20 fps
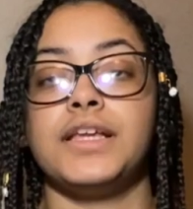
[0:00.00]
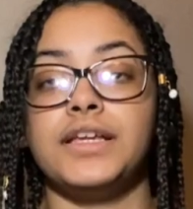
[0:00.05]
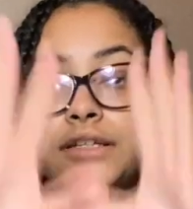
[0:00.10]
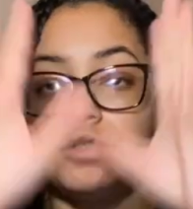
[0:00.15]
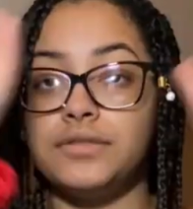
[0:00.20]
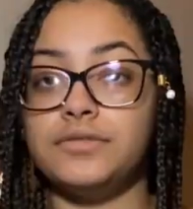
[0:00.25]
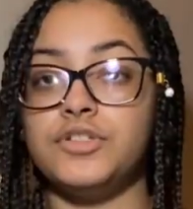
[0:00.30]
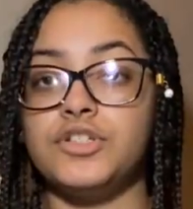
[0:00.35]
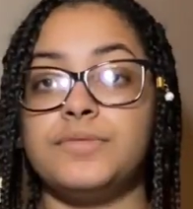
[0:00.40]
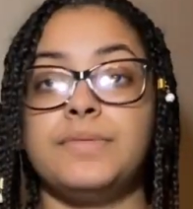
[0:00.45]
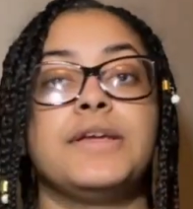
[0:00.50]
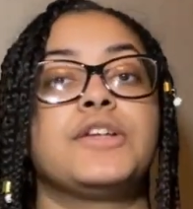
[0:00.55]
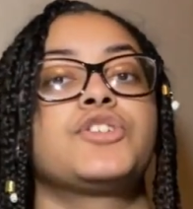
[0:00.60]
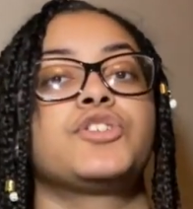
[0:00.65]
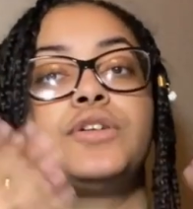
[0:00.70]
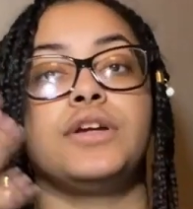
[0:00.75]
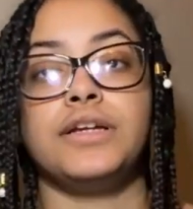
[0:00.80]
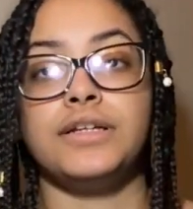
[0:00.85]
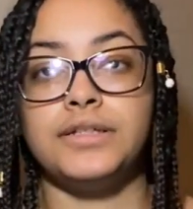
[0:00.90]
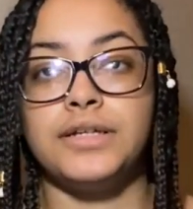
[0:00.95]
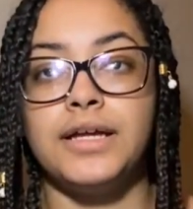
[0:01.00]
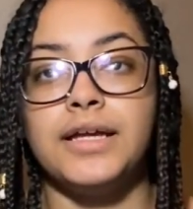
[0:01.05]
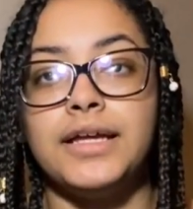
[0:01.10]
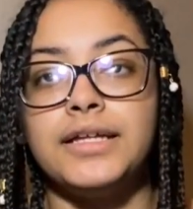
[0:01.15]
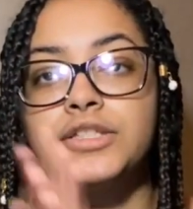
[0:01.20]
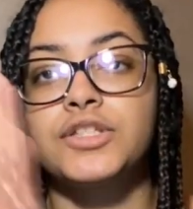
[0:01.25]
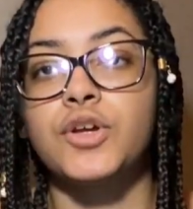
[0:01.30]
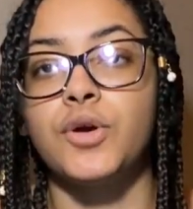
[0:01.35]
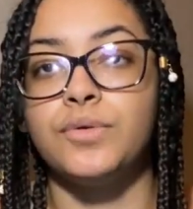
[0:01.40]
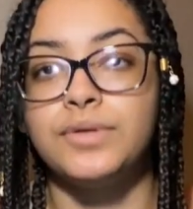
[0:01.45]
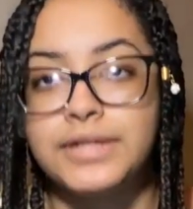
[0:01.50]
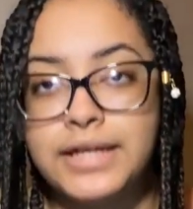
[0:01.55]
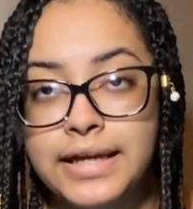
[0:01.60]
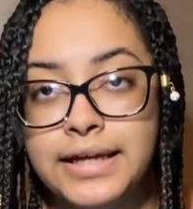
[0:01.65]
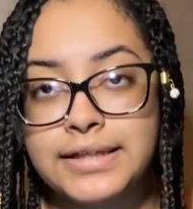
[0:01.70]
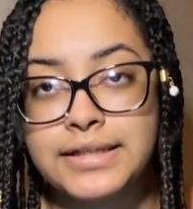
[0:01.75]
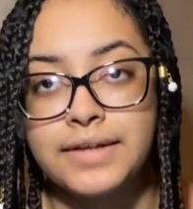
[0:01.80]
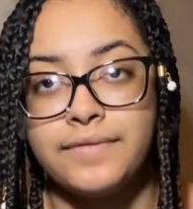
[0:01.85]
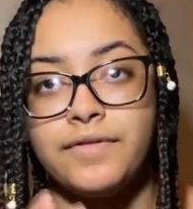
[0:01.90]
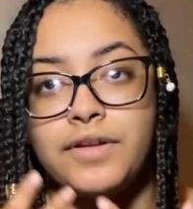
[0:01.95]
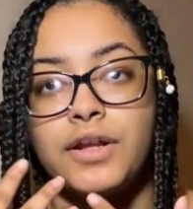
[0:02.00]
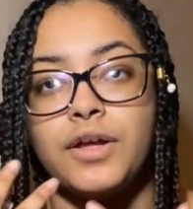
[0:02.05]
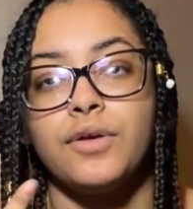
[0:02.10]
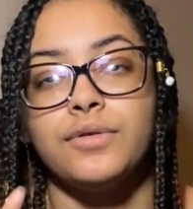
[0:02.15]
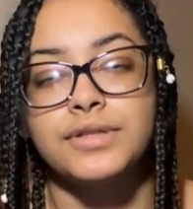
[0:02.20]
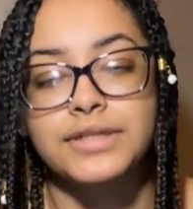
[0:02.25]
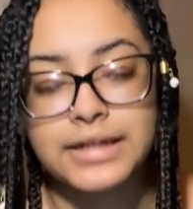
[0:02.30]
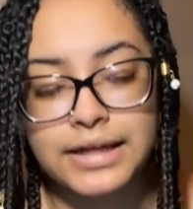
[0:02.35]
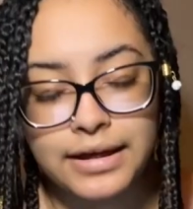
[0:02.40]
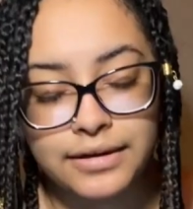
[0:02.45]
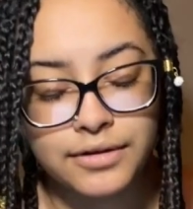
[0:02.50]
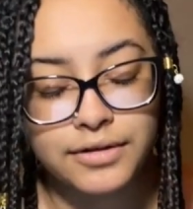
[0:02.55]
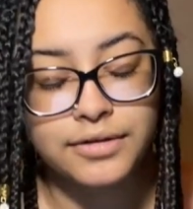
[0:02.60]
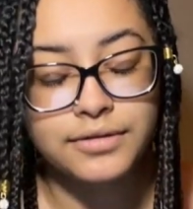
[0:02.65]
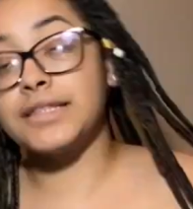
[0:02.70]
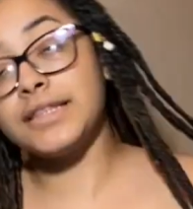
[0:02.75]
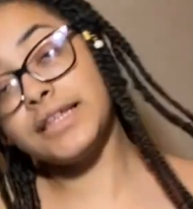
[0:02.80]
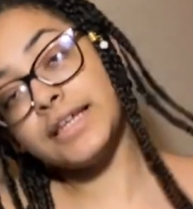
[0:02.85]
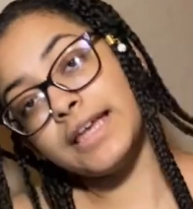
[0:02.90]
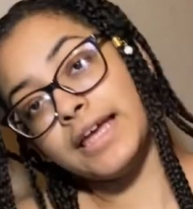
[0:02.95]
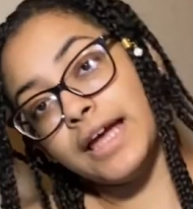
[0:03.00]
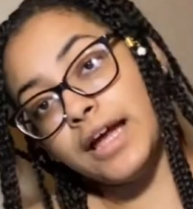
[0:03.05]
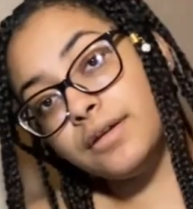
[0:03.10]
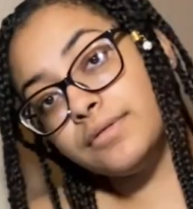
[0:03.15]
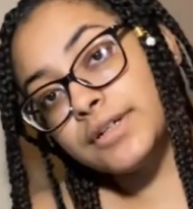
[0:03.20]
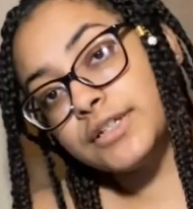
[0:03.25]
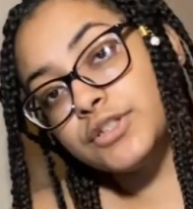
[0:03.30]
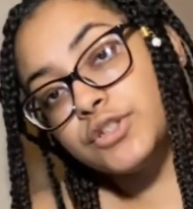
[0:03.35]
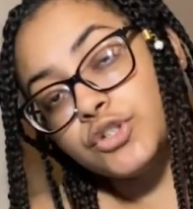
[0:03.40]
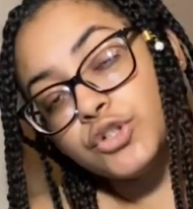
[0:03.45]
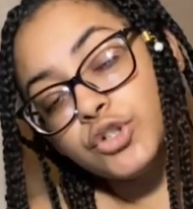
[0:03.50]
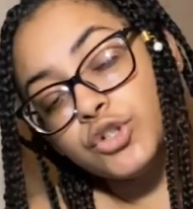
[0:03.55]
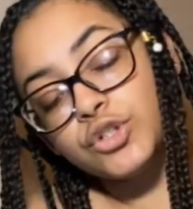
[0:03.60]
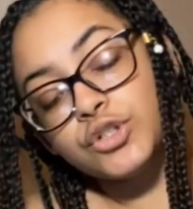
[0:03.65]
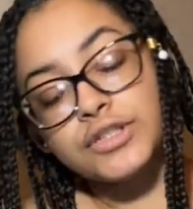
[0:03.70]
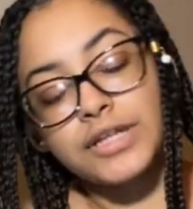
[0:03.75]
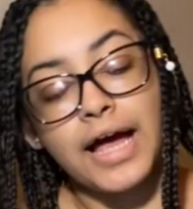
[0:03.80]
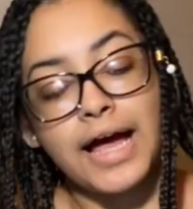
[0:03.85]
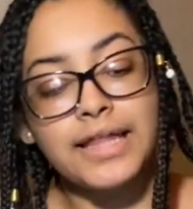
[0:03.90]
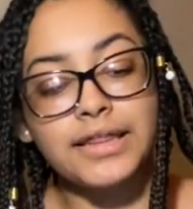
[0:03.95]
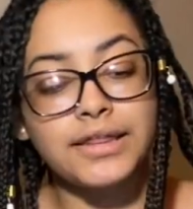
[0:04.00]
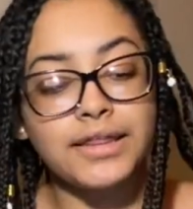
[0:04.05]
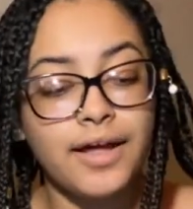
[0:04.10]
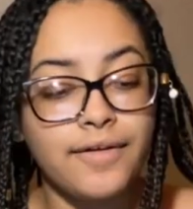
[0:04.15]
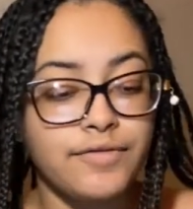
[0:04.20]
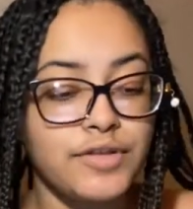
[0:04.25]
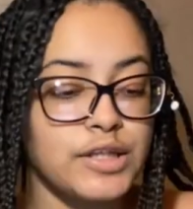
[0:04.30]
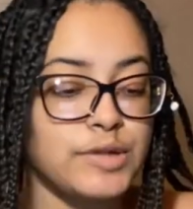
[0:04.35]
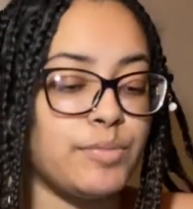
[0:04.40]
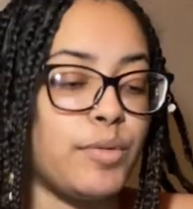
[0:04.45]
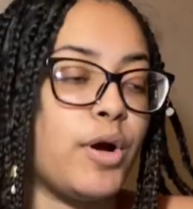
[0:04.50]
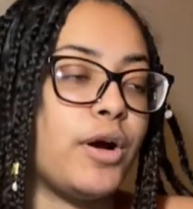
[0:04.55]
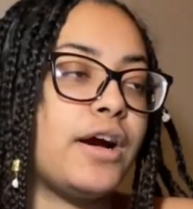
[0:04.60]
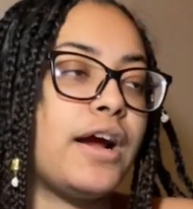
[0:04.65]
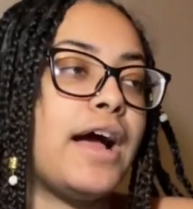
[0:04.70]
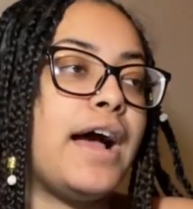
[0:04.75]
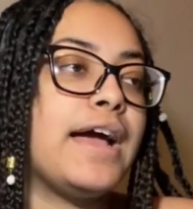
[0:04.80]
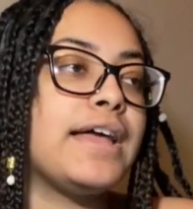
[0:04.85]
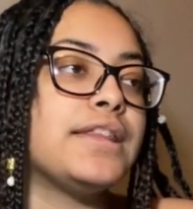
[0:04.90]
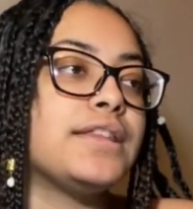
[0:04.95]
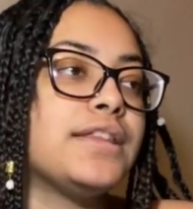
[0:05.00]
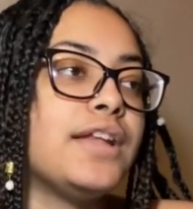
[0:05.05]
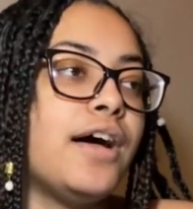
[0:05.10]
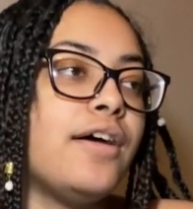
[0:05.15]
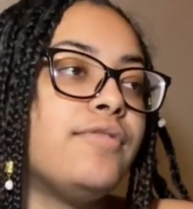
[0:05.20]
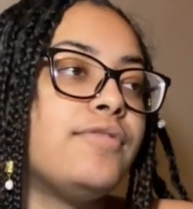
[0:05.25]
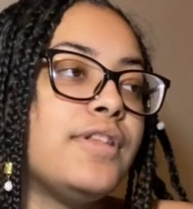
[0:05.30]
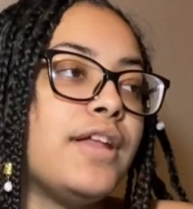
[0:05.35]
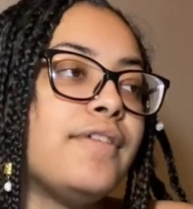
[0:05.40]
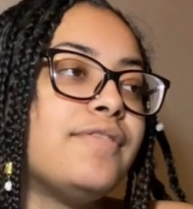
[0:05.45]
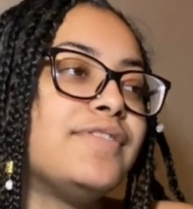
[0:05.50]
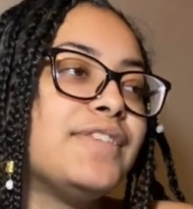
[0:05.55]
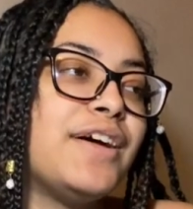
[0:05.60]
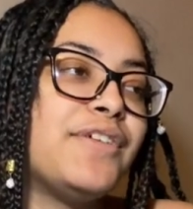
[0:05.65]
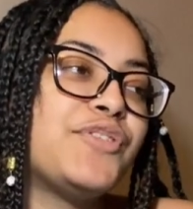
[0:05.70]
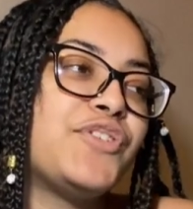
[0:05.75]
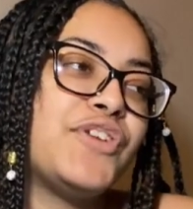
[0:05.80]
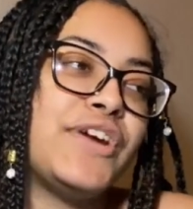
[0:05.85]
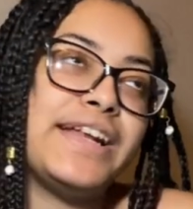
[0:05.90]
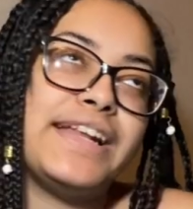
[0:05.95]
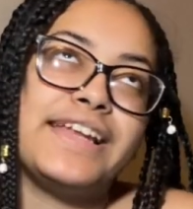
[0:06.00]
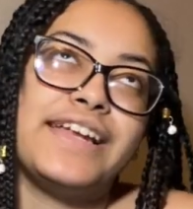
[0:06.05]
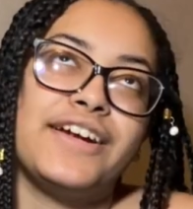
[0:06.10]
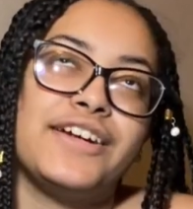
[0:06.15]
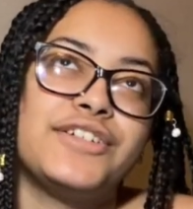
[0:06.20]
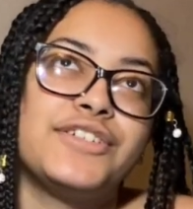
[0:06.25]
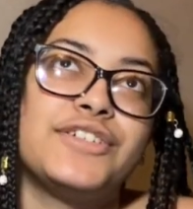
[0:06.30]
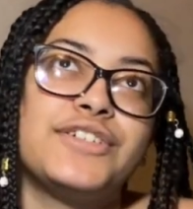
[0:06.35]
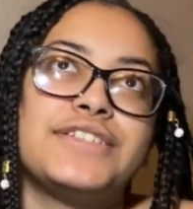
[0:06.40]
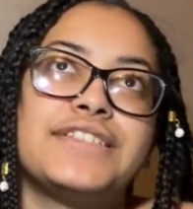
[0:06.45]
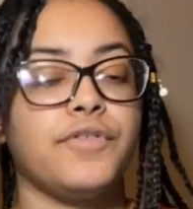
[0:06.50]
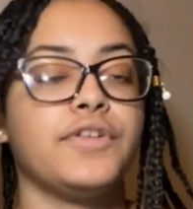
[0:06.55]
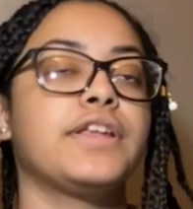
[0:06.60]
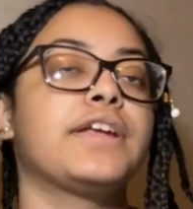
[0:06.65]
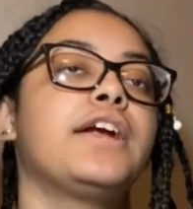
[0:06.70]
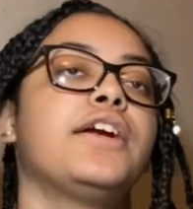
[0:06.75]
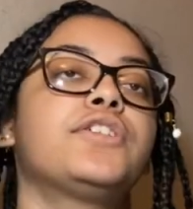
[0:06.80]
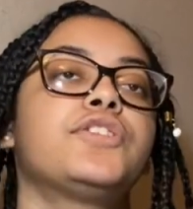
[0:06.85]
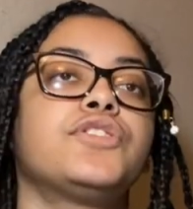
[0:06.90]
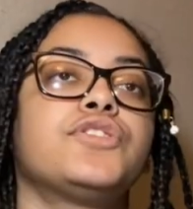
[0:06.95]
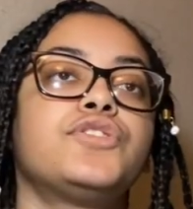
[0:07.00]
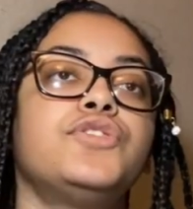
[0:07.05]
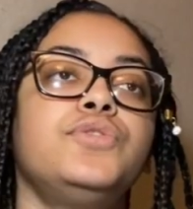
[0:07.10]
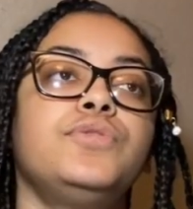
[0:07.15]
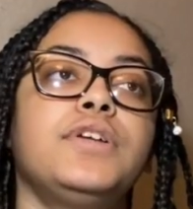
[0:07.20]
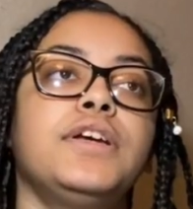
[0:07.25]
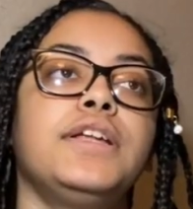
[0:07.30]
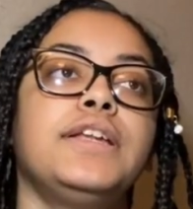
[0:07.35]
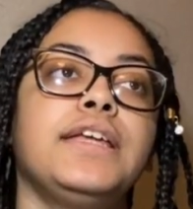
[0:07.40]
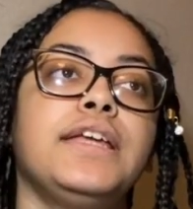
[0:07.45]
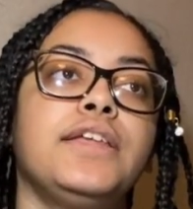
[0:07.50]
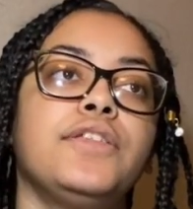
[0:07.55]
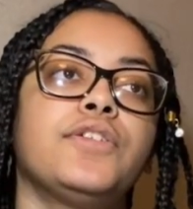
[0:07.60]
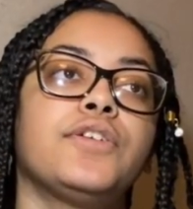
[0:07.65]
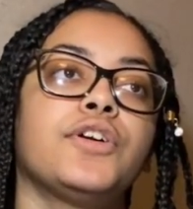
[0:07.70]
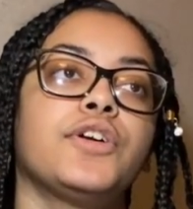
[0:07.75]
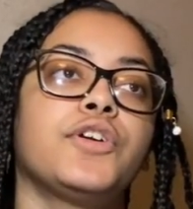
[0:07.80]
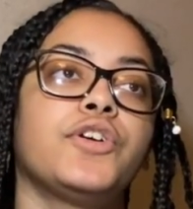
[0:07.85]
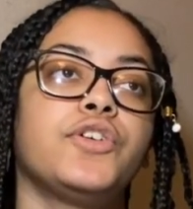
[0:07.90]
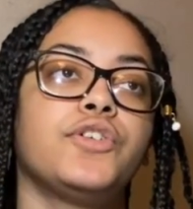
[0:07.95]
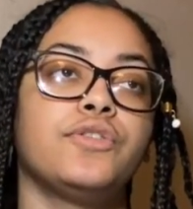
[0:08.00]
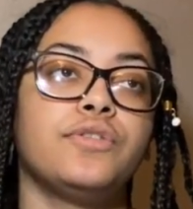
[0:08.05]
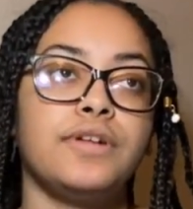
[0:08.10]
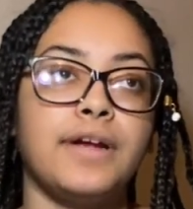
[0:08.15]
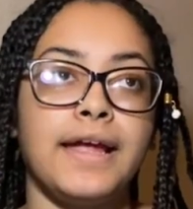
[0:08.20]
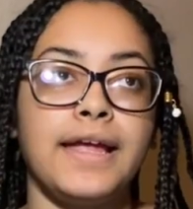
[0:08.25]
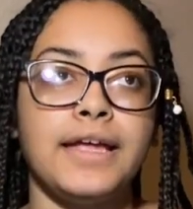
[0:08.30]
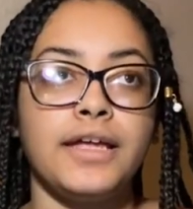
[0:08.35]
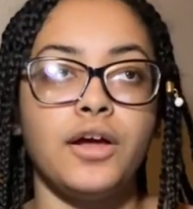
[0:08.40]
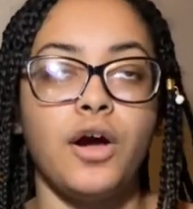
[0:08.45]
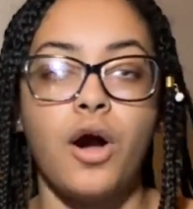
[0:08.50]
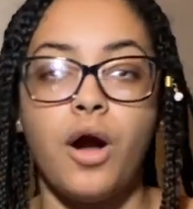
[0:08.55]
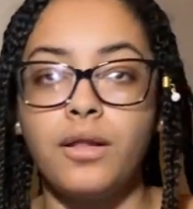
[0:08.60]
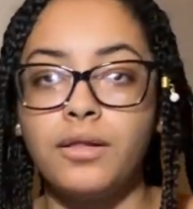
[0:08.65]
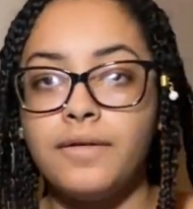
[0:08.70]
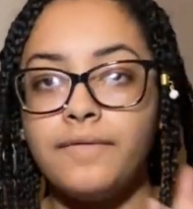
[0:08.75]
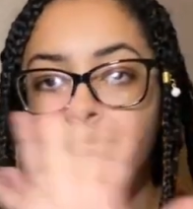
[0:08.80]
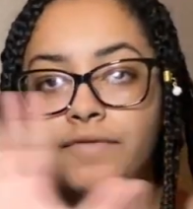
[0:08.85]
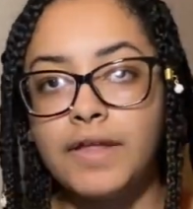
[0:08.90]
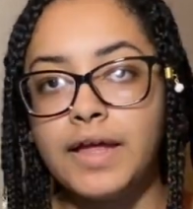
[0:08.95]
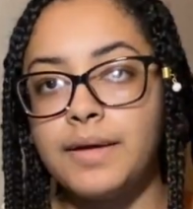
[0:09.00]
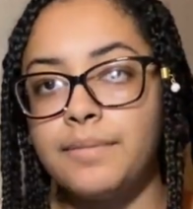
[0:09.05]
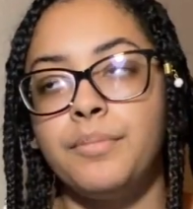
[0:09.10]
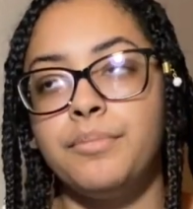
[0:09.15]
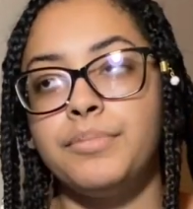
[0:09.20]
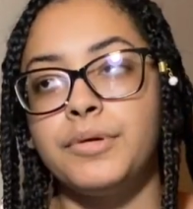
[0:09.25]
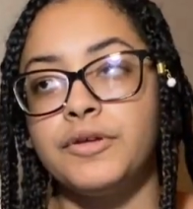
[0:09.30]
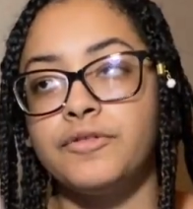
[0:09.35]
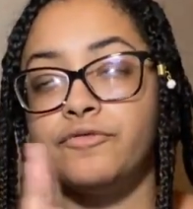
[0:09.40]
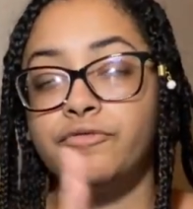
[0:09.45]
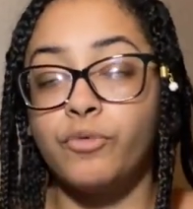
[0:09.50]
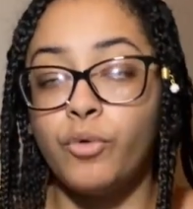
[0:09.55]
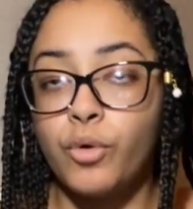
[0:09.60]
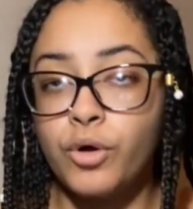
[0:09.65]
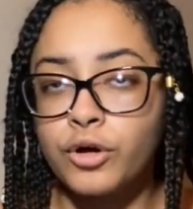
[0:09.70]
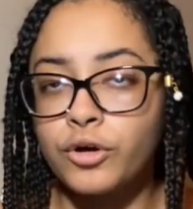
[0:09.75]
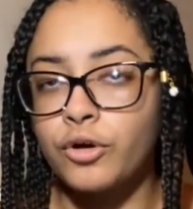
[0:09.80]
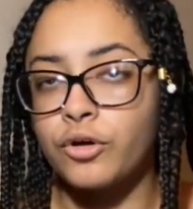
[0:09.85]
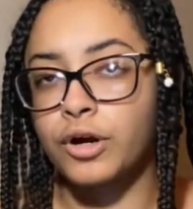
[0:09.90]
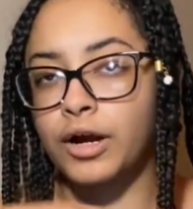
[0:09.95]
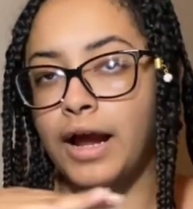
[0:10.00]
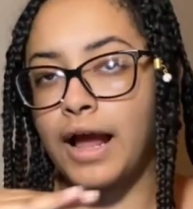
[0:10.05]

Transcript: Just make sure it's cohesive and it goes together. The characters, I love this part. I love creating characters. The characters, you can either create all of them before or